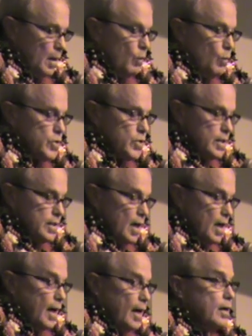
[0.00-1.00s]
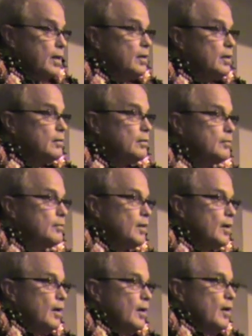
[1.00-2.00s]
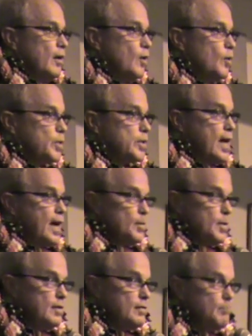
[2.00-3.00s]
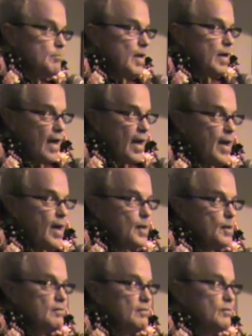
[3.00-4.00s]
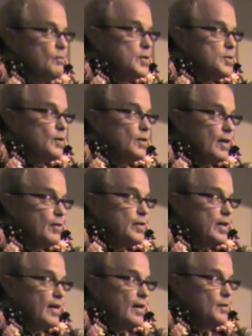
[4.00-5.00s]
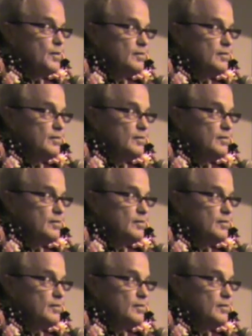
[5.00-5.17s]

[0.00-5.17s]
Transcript: When she died, the predominant hand was her left hand.